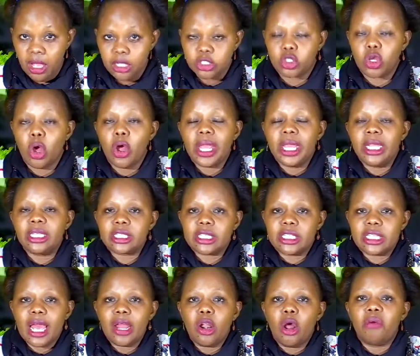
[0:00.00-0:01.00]
So
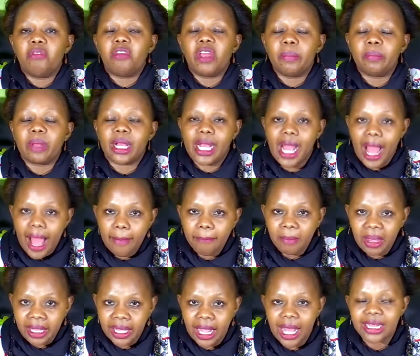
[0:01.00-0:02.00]
instead of Him
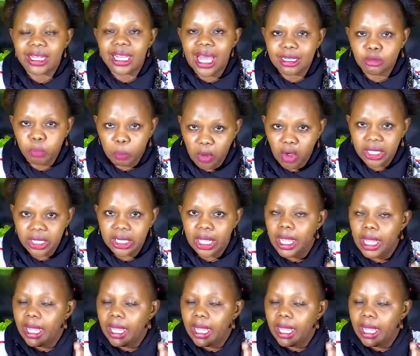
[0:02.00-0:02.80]
coming at that point,